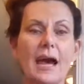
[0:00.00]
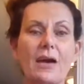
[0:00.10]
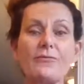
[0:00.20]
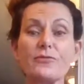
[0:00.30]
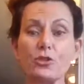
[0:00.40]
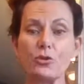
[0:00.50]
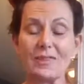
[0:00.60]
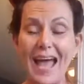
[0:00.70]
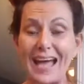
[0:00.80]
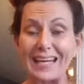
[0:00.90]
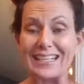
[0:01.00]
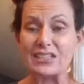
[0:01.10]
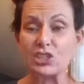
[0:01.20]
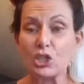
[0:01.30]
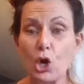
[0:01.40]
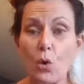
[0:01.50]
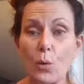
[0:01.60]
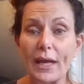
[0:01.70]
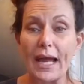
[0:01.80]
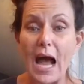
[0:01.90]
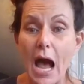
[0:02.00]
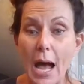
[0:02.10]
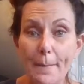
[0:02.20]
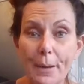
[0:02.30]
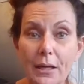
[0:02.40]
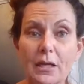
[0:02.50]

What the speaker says: After that, it's going up